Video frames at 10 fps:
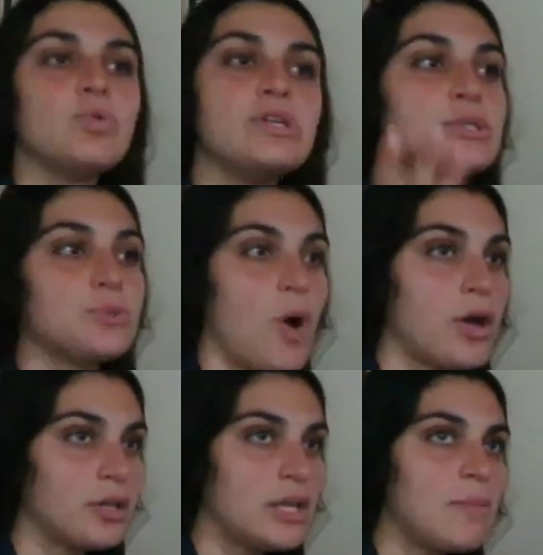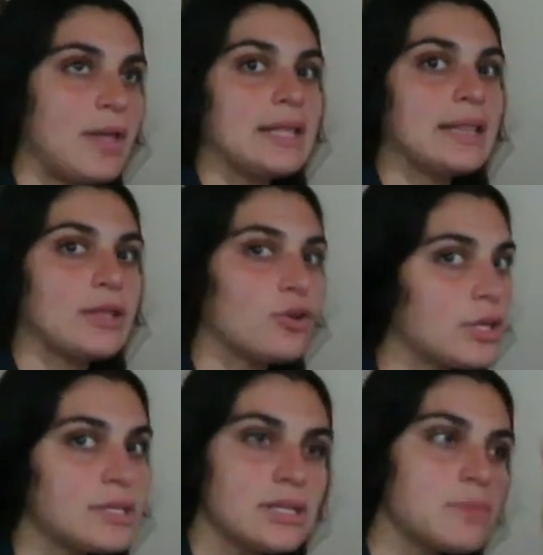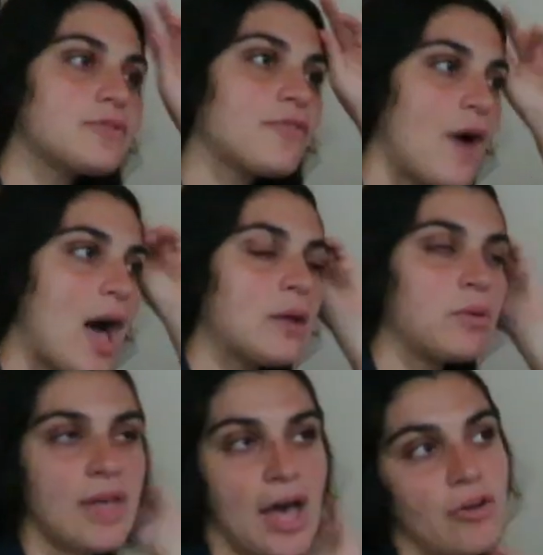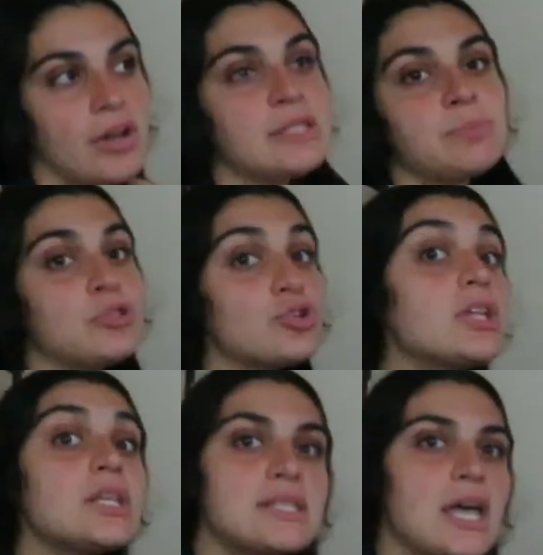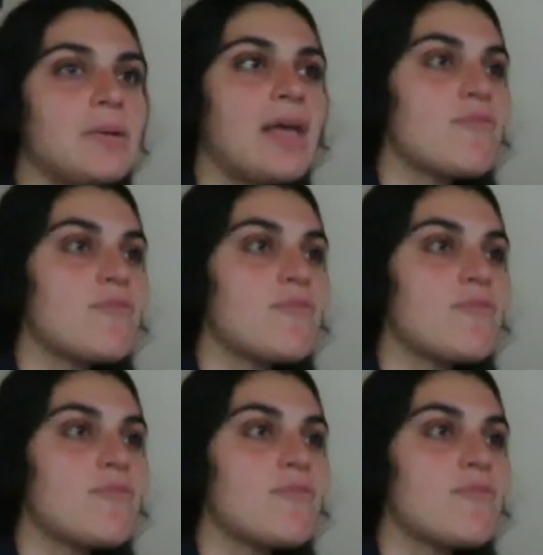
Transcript: we swaddle him and he literally sleeps fine without us, but during the day we